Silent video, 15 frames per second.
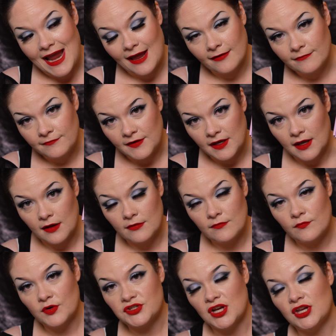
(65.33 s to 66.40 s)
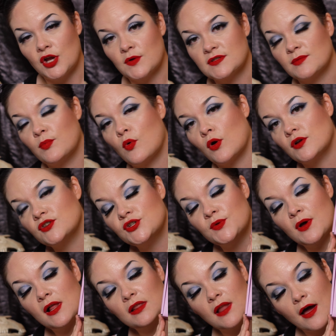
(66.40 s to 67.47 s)
and vegan, which I know is important
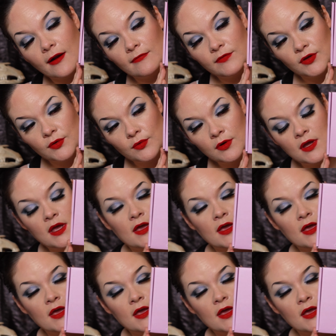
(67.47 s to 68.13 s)
to a lot of you.